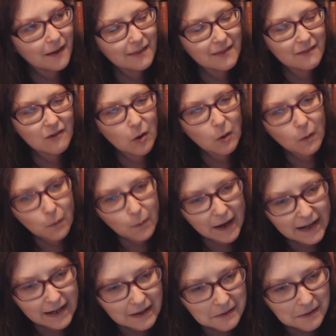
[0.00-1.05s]
and they're all
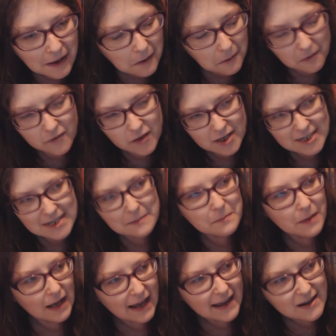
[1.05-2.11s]
awakened out of the
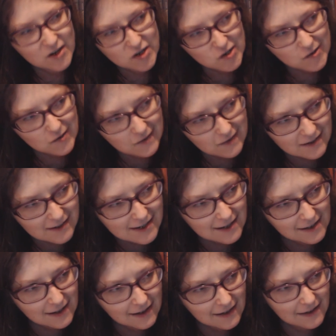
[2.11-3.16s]
simulations,